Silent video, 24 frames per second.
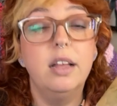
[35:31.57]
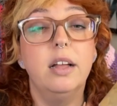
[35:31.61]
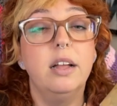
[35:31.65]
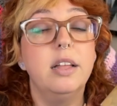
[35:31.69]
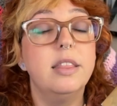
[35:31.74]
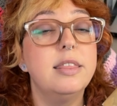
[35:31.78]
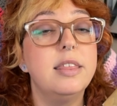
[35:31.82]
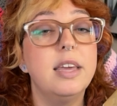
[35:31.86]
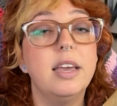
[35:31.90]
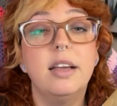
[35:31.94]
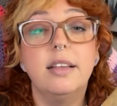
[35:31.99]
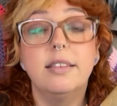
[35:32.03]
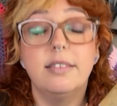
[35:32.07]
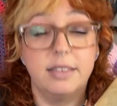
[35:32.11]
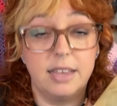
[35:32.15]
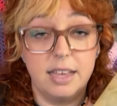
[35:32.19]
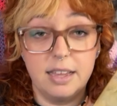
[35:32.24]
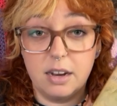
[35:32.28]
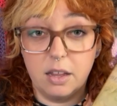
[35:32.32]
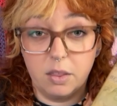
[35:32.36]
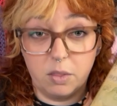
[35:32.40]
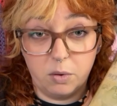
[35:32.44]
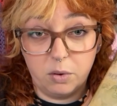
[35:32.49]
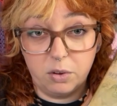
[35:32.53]
Things get
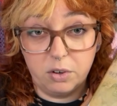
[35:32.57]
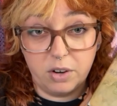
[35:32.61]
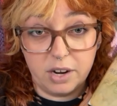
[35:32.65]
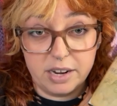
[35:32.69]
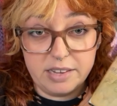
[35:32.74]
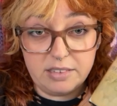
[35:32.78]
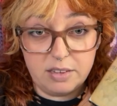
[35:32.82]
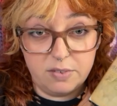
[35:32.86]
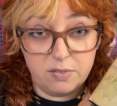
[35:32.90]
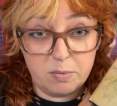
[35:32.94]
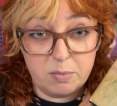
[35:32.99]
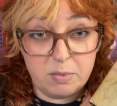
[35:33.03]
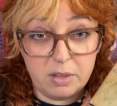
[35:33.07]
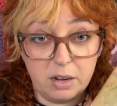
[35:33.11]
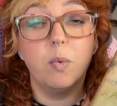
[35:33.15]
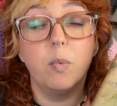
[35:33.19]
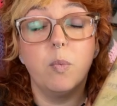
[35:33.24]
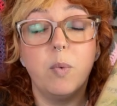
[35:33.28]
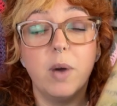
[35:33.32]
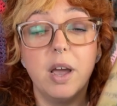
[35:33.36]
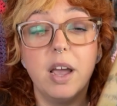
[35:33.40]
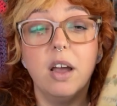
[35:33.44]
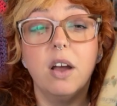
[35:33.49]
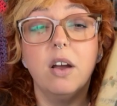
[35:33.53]
a little crazy from there.
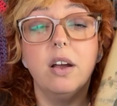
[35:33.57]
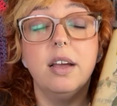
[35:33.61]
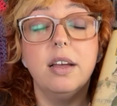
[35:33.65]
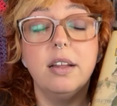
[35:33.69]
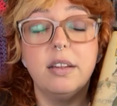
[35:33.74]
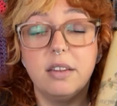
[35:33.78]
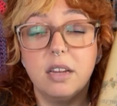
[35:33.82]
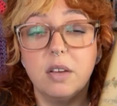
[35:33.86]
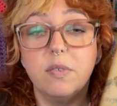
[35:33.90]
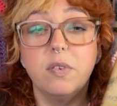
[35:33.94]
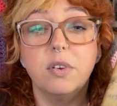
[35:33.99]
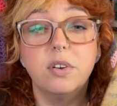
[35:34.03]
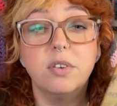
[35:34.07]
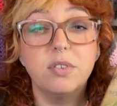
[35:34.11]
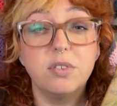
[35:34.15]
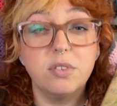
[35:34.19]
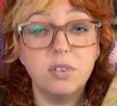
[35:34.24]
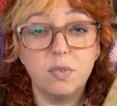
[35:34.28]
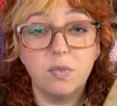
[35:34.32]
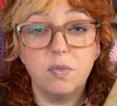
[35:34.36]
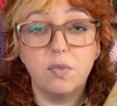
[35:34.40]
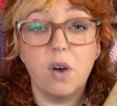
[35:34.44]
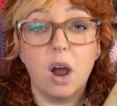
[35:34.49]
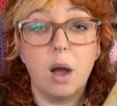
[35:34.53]
Where it differs
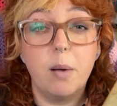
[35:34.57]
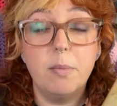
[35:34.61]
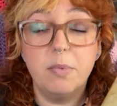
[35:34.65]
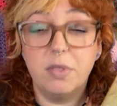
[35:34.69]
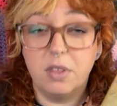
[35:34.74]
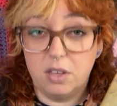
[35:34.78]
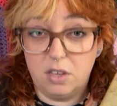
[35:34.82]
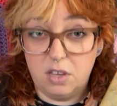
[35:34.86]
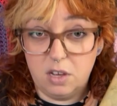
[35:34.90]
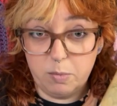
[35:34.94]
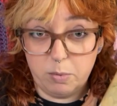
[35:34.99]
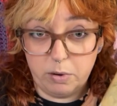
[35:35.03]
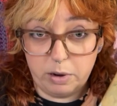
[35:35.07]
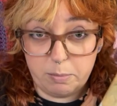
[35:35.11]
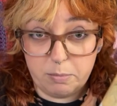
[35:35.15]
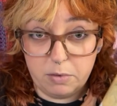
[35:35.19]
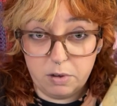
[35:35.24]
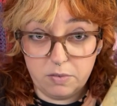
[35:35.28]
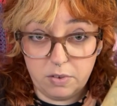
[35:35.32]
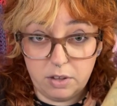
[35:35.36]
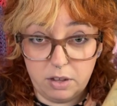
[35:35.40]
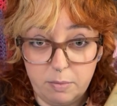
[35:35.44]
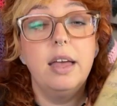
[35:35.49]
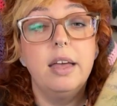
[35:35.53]
from the Kubrick
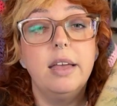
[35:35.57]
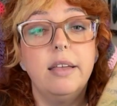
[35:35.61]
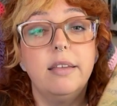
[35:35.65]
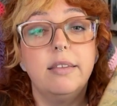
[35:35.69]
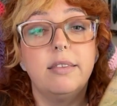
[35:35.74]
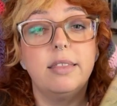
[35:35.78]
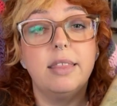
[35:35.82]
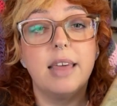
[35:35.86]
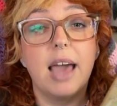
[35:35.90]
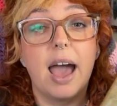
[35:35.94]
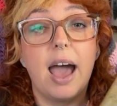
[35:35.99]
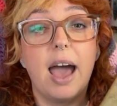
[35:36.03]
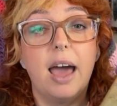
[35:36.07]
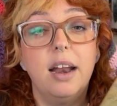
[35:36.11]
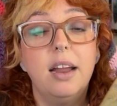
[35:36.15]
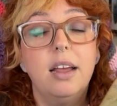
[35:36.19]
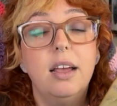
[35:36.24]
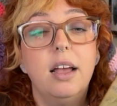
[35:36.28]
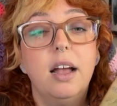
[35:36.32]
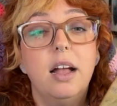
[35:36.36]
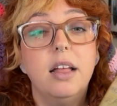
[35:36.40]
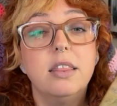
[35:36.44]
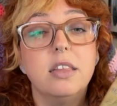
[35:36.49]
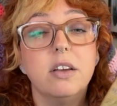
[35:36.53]
movie is that
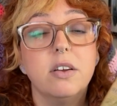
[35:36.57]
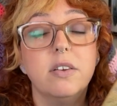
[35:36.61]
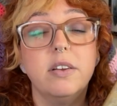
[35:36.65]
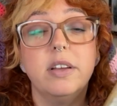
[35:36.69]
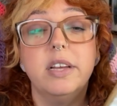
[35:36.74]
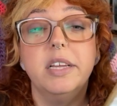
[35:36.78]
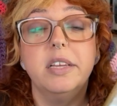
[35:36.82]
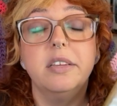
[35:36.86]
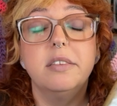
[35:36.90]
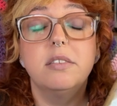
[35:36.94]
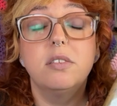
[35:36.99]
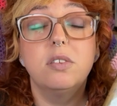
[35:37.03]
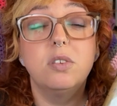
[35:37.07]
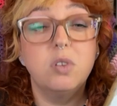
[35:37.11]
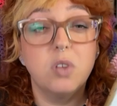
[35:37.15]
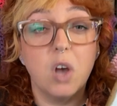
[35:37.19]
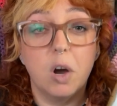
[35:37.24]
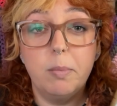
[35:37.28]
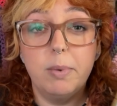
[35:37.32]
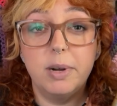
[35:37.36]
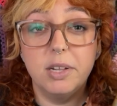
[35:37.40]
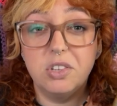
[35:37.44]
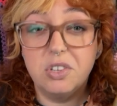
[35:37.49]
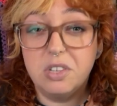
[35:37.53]
there is so
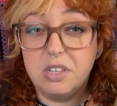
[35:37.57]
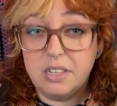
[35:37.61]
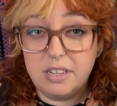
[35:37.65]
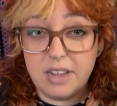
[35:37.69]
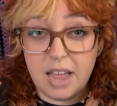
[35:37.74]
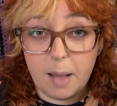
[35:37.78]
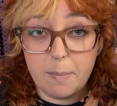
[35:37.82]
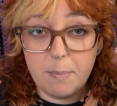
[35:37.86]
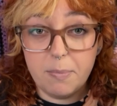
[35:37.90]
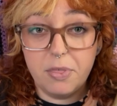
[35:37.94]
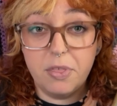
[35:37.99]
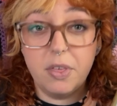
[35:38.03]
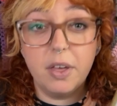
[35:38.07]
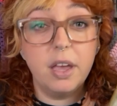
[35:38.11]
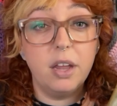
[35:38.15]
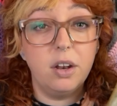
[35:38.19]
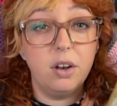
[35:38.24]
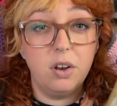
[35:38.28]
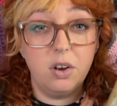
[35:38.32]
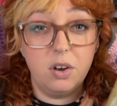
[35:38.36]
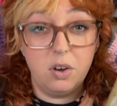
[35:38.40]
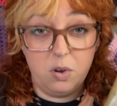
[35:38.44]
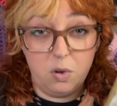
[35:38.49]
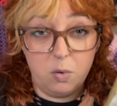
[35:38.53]
much depth
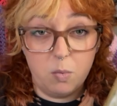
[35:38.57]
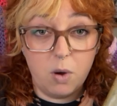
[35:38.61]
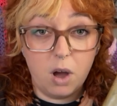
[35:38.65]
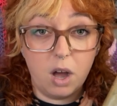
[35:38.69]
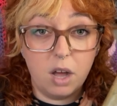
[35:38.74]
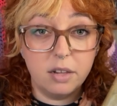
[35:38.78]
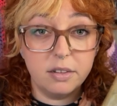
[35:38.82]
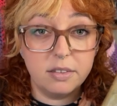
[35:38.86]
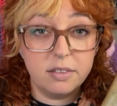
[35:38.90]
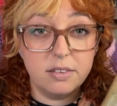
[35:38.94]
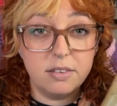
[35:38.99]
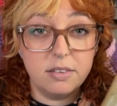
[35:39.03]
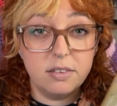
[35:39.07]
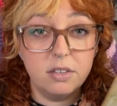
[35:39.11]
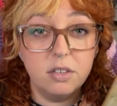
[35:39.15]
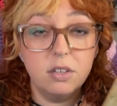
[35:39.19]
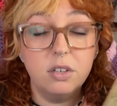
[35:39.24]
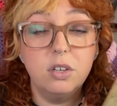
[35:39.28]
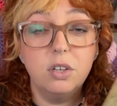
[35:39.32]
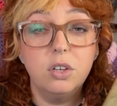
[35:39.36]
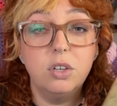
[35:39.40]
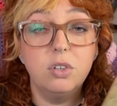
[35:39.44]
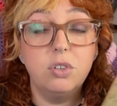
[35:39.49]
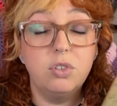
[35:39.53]
and nuance
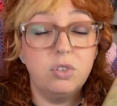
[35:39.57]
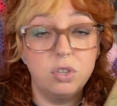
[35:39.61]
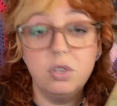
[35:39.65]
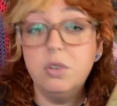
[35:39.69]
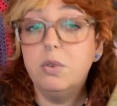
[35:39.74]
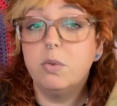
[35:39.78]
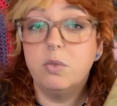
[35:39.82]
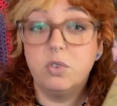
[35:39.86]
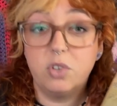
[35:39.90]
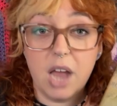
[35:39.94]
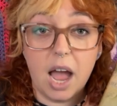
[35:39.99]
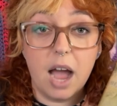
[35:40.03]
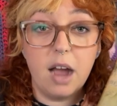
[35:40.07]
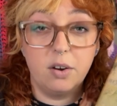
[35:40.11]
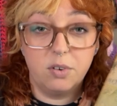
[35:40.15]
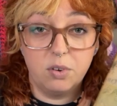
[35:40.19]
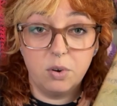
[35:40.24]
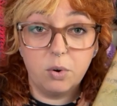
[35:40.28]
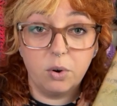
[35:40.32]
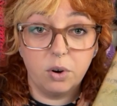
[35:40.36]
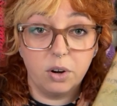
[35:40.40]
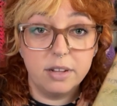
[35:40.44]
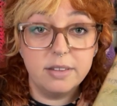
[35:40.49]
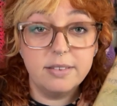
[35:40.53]
to Jack
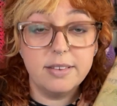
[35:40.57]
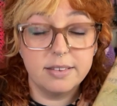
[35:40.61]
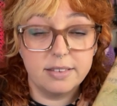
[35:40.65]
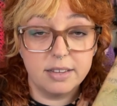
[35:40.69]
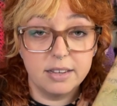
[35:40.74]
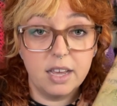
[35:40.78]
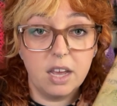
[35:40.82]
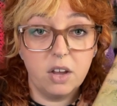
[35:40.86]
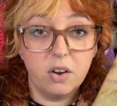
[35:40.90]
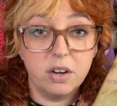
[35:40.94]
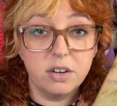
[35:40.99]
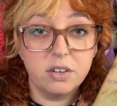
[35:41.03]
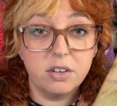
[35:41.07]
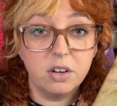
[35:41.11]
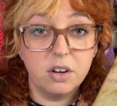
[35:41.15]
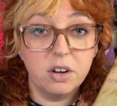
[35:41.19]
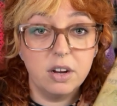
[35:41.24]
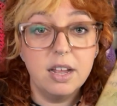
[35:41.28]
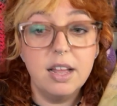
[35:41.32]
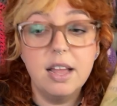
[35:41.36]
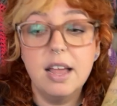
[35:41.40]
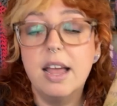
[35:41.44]
Torrance as a character.